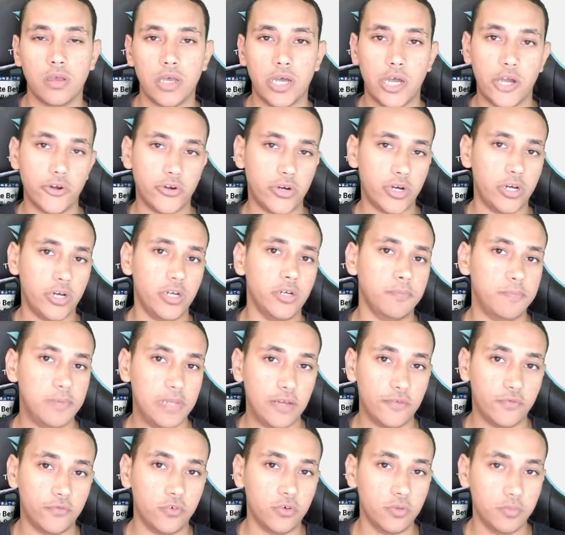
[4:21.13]
Our current
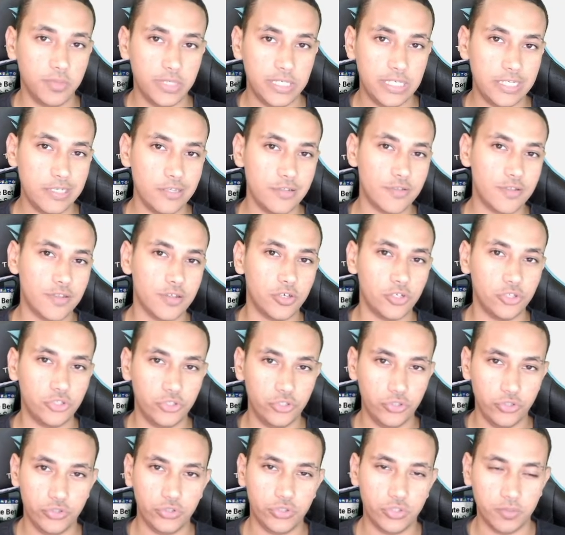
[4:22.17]
platform is
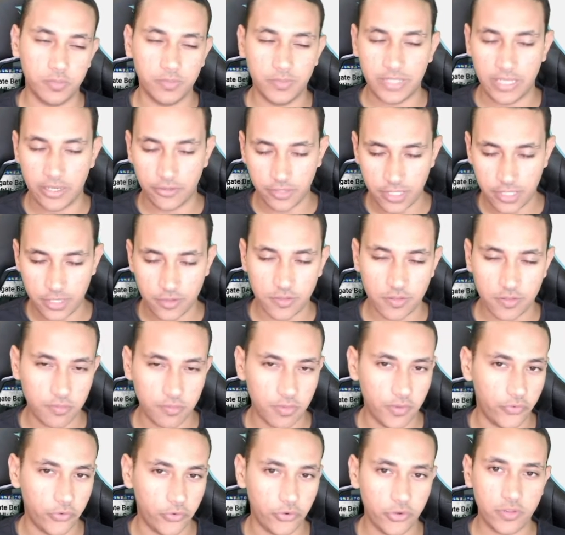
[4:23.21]
YouTube. Now, yes,
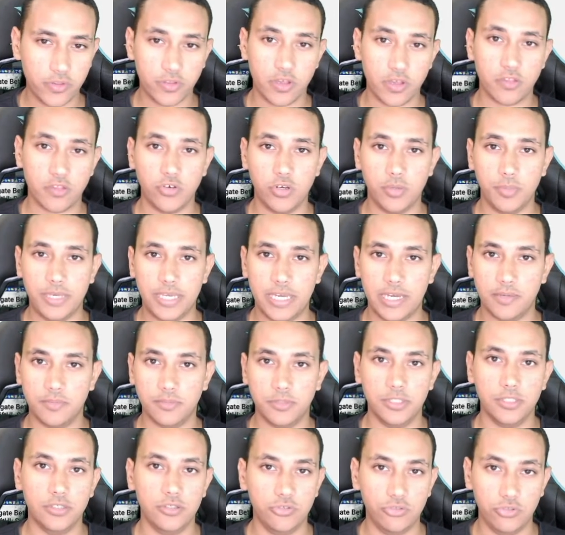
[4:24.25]
before you start screaming at
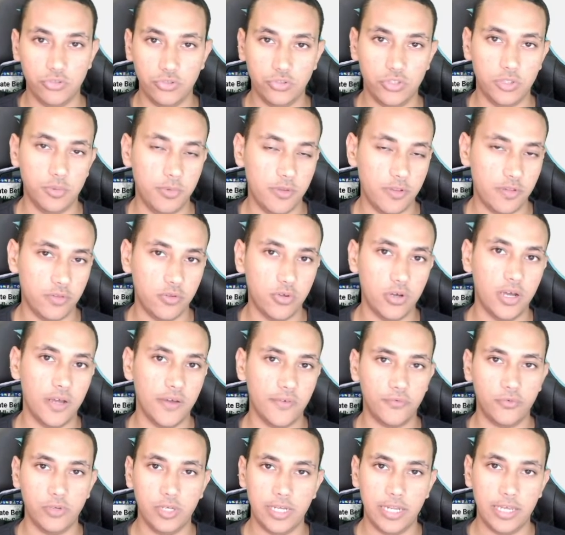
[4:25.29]
me, YouTube is not a
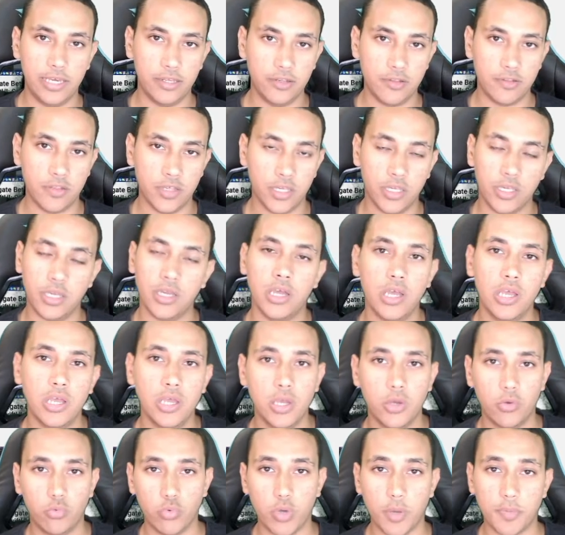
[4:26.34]
freelancing
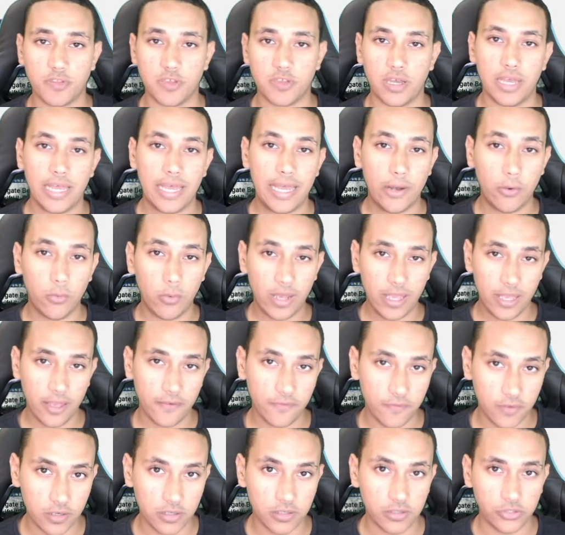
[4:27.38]
website.
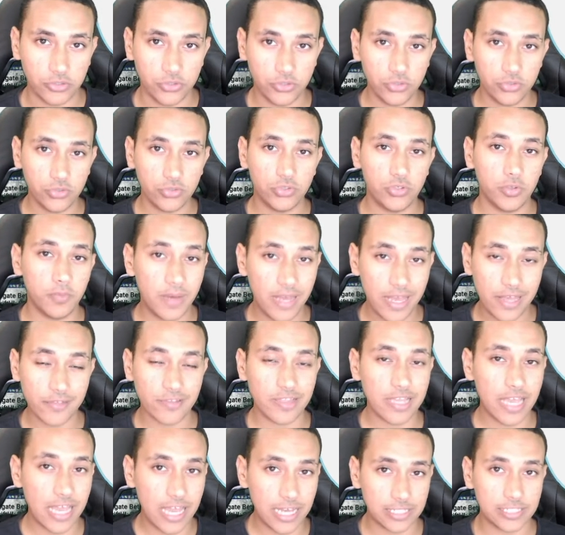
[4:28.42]
However, YouTube has
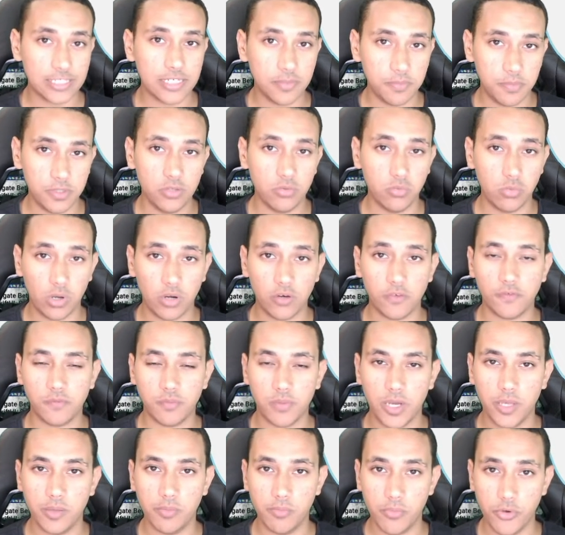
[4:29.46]
actually been one of
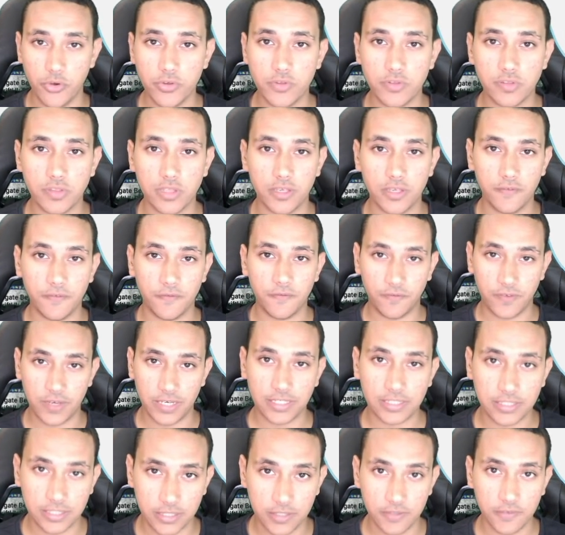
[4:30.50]
my most
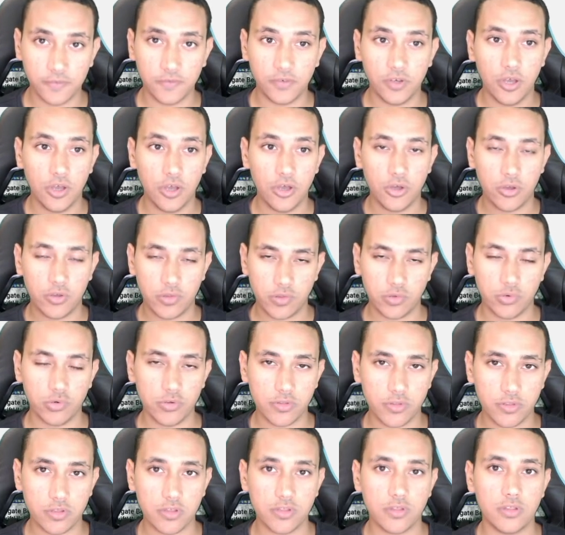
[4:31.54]
effective
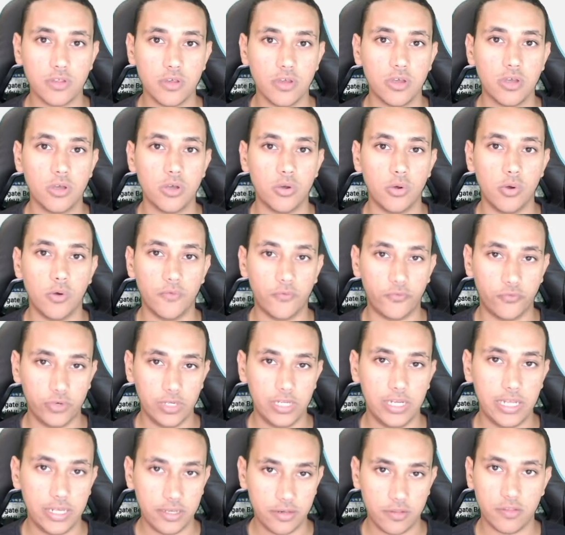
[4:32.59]
sources of
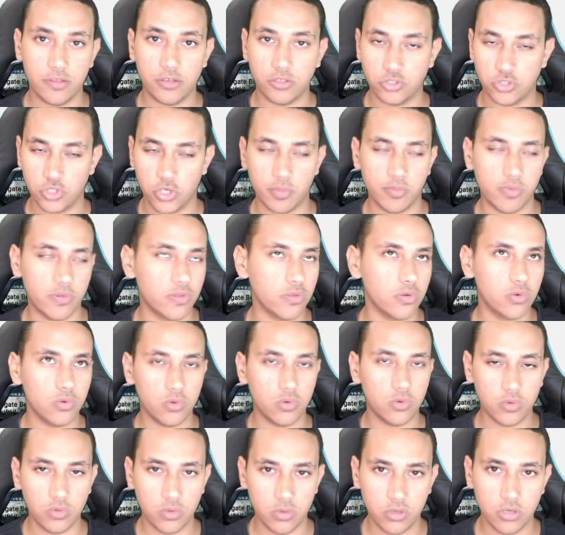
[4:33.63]
freelancing jobs
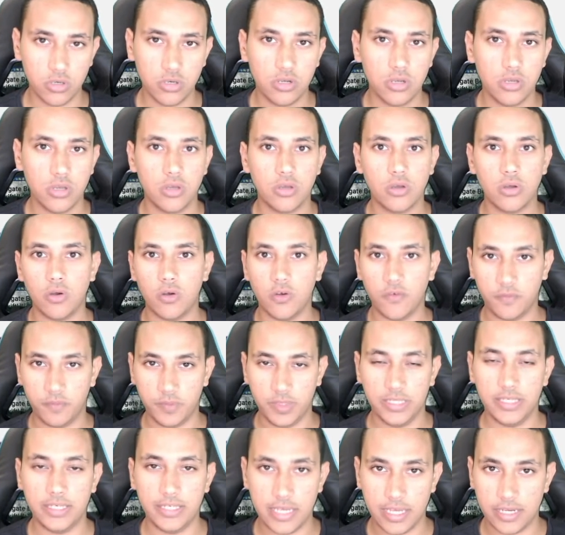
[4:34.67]
or of
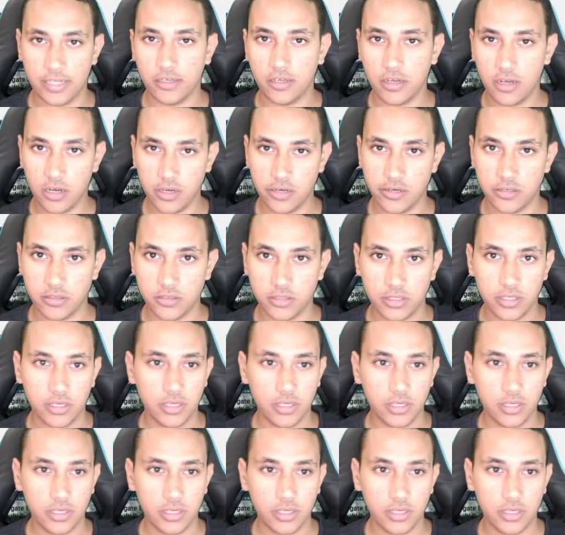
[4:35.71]
me getting hired.